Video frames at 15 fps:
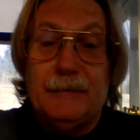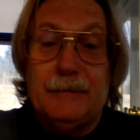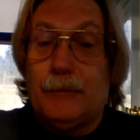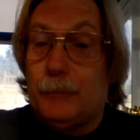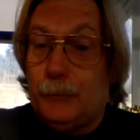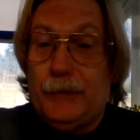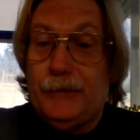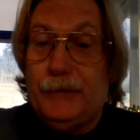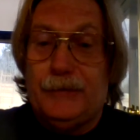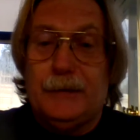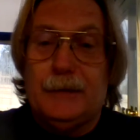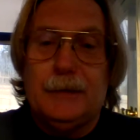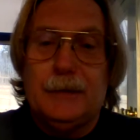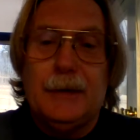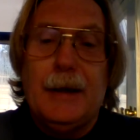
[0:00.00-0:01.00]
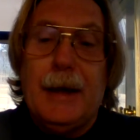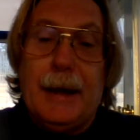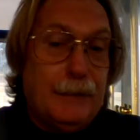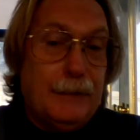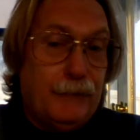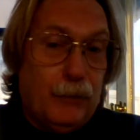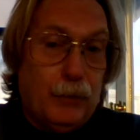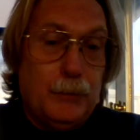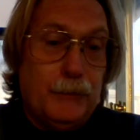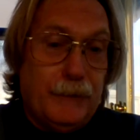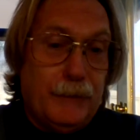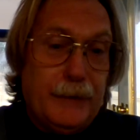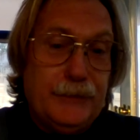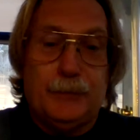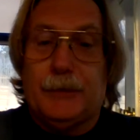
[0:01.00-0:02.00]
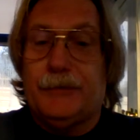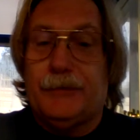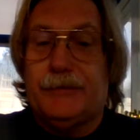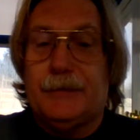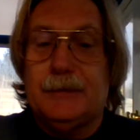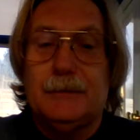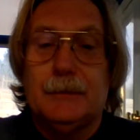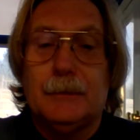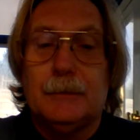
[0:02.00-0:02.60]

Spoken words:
for president and a former vice president,